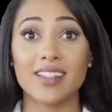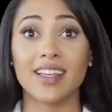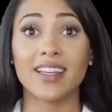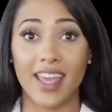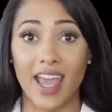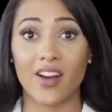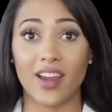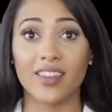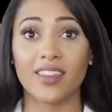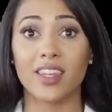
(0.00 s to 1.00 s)
Lemon
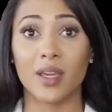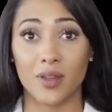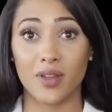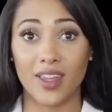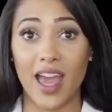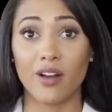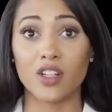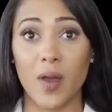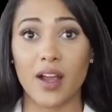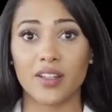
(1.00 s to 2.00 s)
juice contains
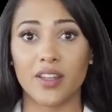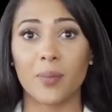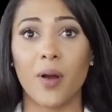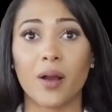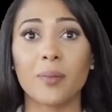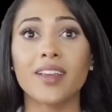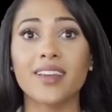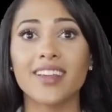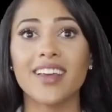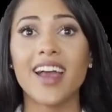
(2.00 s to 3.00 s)
vitamin C, which is a
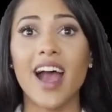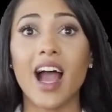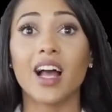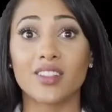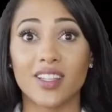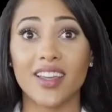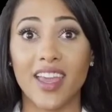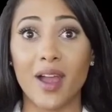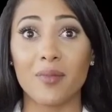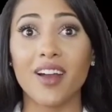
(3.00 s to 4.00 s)
great source of
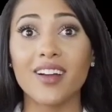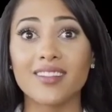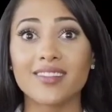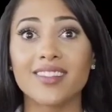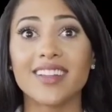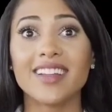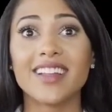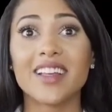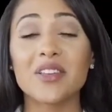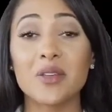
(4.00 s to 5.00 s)
lightening and brightening
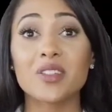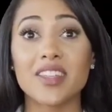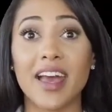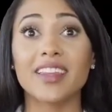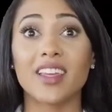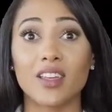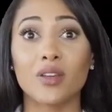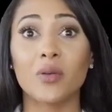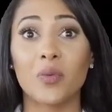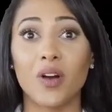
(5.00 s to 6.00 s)
source.
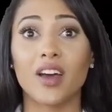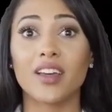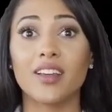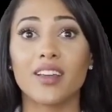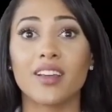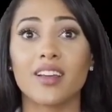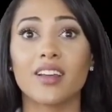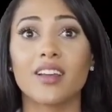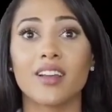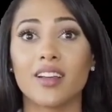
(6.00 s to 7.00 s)
So, apply
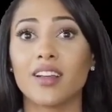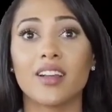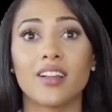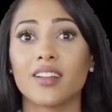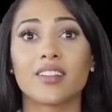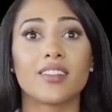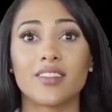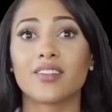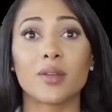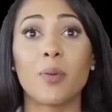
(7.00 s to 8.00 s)
this paste on your
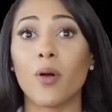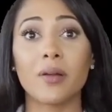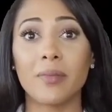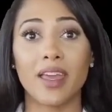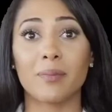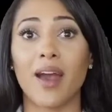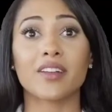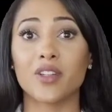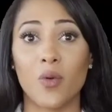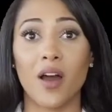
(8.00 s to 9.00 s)
nipples and unfold the
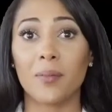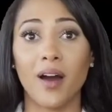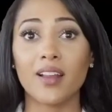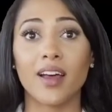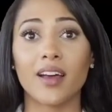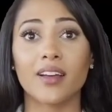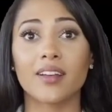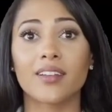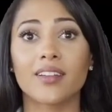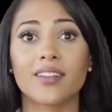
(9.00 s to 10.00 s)
magic in a week or
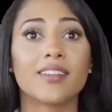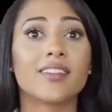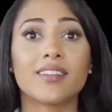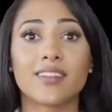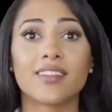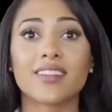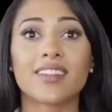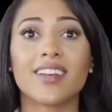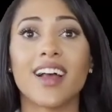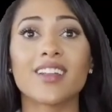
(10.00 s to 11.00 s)
so.
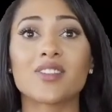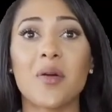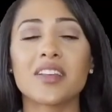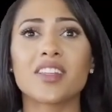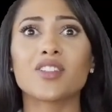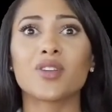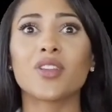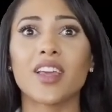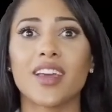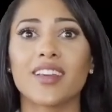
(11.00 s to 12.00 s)
Oatmeal, curd
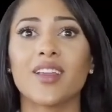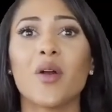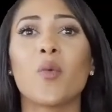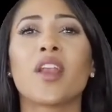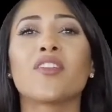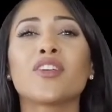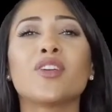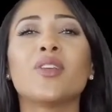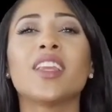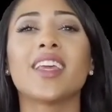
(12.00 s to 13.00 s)
and tomato juice.